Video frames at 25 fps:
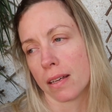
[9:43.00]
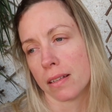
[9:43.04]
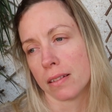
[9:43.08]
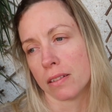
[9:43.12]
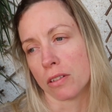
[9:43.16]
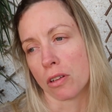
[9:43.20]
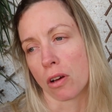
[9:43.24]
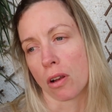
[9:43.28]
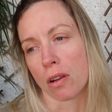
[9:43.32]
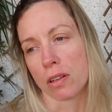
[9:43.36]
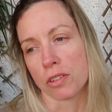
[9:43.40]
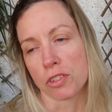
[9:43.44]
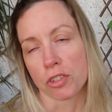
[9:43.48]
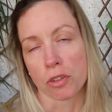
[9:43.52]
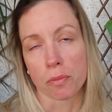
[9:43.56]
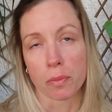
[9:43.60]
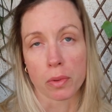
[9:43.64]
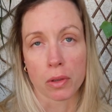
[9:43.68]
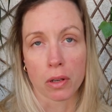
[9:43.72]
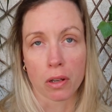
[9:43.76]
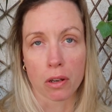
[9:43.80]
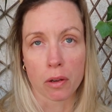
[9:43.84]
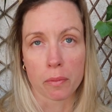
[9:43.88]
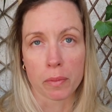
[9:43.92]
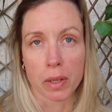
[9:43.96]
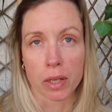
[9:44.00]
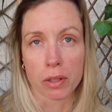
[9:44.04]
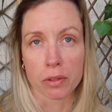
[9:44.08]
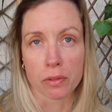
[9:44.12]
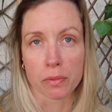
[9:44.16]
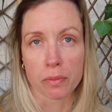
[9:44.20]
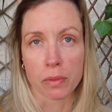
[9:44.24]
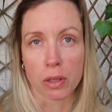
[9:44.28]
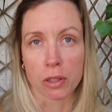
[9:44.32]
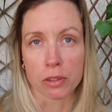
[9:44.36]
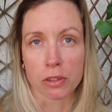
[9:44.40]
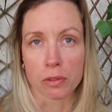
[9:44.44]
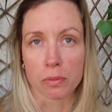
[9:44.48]
knowledgeable
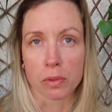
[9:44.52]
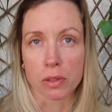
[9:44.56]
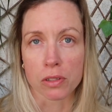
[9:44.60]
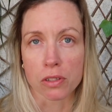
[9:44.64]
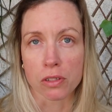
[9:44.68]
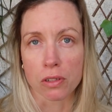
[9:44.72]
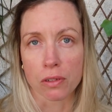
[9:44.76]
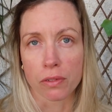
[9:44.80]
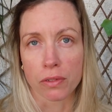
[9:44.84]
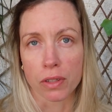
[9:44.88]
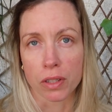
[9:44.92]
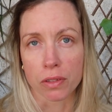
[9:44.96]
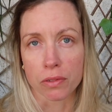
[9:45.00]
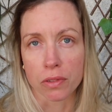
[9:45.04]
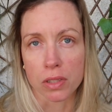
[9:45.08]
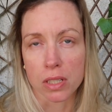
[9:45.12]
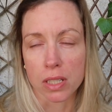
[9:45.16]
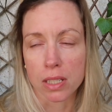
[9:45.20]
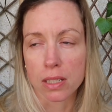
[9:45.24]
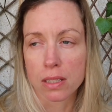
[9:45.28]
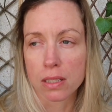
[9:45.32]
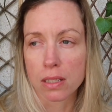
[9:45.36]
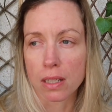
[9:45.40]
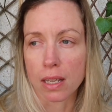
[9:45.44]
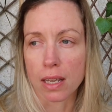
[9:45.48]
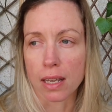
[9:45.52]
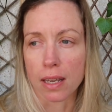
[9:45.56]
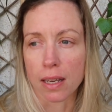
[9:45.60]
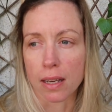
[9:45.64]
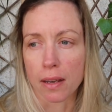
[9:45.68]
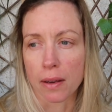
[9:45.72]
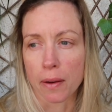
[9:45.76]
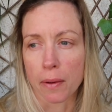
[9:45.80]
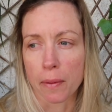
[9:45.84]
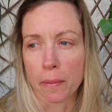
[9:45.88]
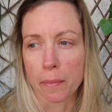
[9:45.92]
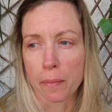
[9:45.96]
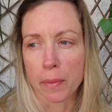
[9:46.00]
about multiple sclerosis,
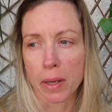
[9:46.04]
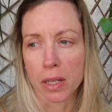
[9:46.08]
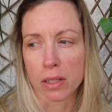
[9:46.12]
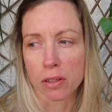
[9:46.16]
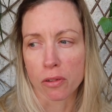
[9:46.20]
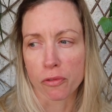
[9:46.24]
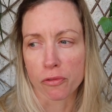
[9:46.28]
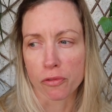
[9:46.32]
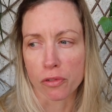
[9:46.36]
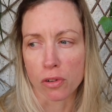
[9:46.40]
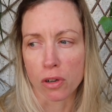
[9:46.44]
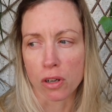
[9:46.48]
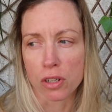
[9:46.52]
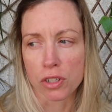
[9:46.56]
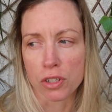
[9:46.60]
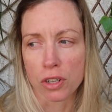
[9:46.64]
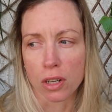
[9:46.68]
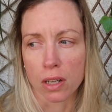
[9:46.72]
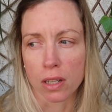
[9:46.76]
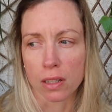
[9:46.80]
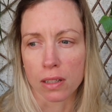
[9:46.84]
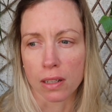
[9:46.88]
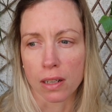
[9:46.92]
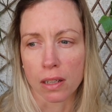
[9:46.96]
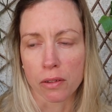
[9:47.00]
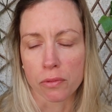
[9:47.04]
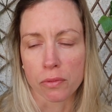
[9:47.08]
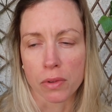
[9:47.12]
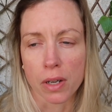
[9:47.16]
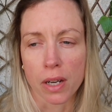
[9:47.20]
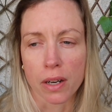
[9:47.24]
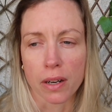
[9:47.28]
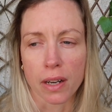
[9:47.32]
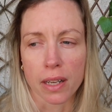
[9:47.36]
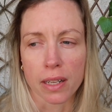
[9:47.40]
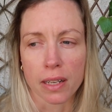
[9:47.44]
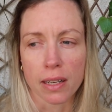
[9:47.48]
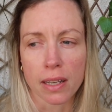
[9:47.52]
but unfortunately
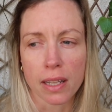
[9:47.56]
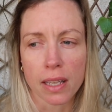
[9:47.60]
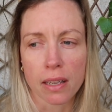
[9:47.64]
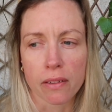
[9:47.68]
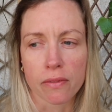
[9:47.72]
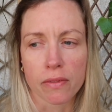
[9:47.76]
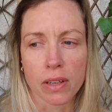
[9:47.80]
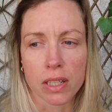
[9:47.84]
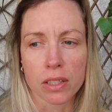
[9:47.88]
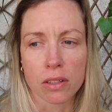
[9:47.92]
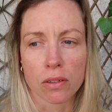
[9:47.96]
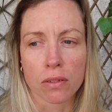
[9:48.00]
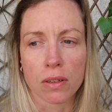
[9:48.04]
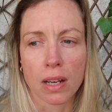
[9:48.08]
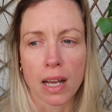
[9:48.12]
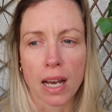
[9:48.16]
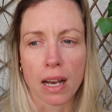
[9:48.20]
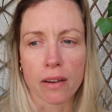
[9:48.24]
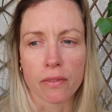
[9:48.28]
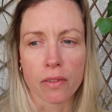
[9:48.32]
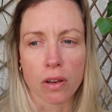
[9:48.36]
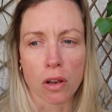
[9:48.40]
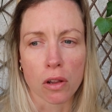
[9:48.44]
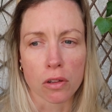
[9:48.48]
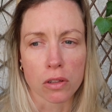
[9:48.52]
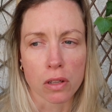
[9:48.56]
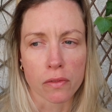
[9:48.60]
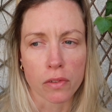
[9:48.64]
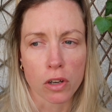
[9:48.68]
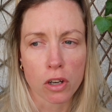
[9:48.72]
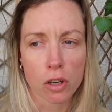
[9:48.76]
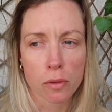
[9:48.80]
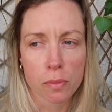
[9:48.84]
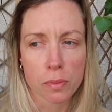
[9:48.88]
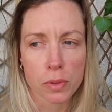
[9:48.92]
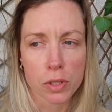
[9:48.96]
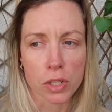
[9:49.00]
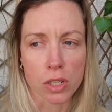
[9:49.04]
where I live I don't have a lot of
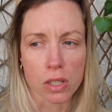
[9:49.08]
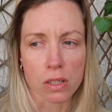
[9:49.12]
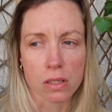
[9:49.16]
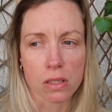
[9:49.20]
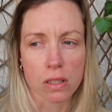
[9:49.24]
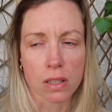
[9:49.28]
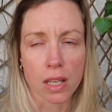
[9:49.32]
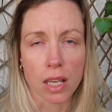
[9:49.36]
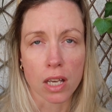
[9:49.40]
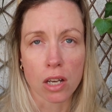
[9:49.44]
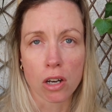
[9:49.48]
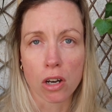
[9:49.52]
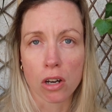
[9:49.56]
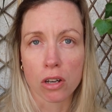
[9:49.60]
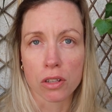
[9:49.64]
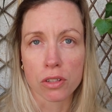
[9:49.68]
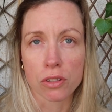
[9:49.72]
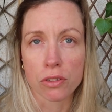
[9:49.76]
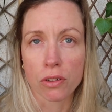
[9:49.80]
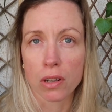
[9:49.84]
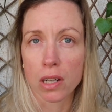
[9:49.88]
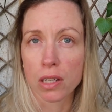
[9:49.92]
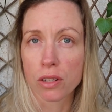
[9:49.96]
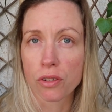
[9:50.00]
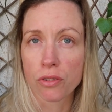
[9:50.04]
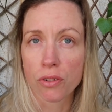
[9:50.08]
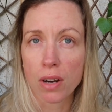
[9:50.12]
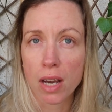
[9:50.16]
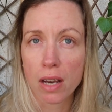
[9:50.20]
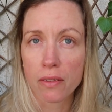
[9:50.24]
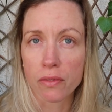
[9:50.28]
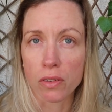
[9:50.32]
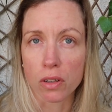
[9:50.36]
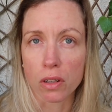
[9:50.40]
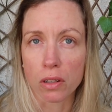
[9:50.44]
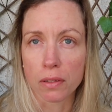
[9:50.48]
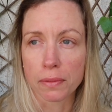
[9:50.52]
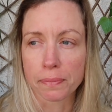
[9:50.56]
options and I can't really
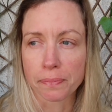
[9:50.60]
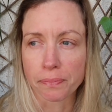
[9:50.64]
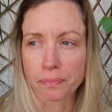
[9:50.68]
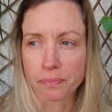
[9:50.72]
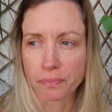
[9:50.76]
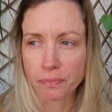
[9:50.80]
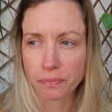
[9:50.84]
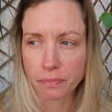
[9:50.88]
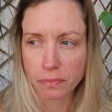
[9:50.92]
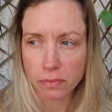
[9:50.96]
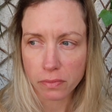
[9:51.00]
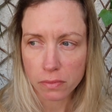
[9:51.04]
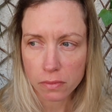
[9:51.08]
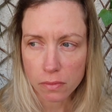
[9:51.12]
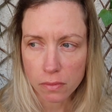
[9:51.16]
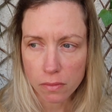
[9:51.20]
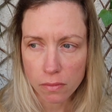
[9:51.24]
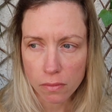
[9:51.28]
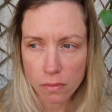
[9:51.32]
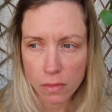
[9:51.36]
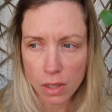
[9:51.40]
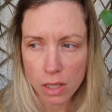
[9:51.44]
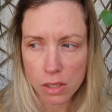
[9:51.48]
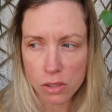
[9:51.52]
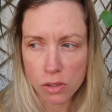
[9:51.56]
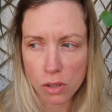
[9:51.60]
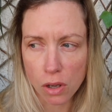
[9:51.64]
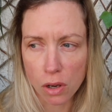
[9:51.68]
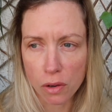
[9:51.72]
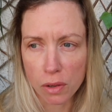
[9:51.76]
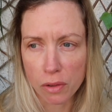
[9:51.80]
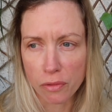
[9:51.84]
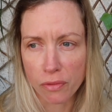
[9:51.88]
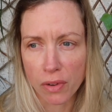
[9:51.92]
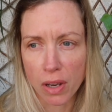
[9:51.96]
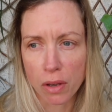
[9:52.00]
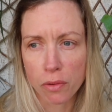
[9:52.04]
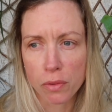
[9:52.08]
travel. So
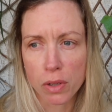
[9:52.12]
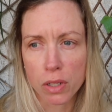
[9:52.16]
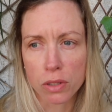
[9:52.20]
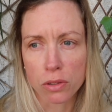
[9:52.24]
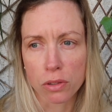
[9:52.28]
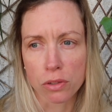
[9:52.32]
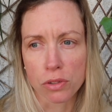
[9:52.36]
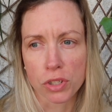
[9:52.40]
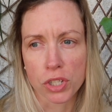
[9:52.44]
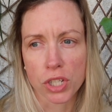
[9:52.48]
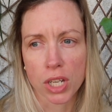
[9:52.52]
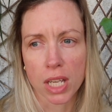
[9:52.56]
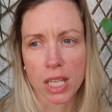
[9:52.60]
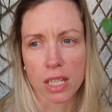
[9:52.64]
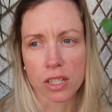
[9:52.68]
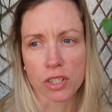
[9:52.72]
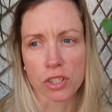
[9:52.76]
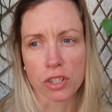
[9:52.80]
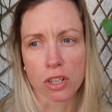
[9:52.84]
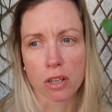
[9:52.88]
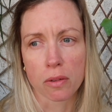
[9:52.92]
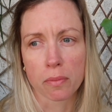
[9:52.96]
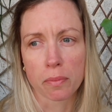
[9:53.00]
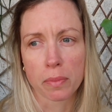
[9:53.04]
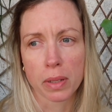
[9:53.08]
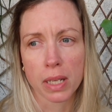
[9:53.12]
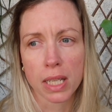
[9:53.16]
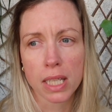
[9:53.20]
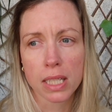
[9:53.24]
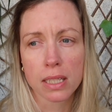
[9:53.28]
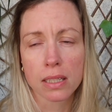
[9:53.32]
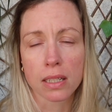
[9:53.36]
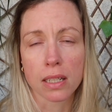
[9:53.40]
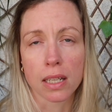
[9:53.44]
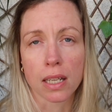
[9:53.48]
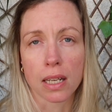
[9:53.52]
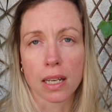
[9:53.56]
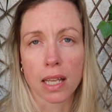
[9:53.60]
if I were to change
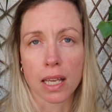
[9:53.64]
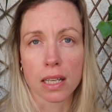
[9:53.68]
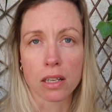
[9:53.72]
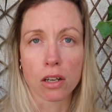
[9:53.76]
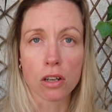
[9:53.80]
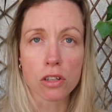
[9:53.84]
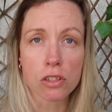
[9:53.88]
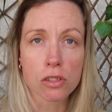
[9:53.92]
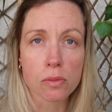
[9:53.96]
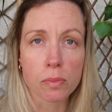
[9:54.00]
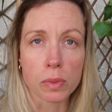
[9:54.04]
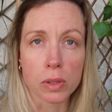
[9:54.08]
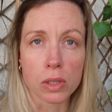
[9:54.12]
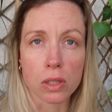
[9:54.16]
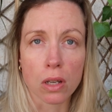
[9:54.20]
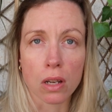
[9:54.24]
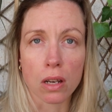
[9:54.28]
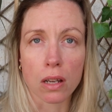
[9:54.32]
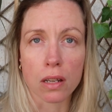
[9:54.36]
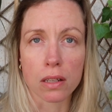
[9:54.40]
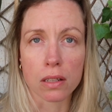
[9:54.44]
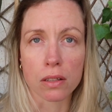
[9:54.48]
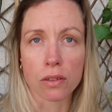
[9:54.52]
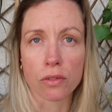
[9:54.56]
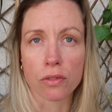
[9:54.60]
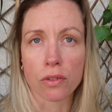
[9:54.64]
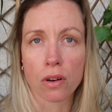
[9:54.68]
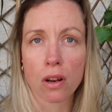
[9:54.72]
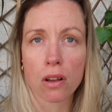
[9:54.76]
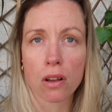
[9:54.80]
completely, like hospital and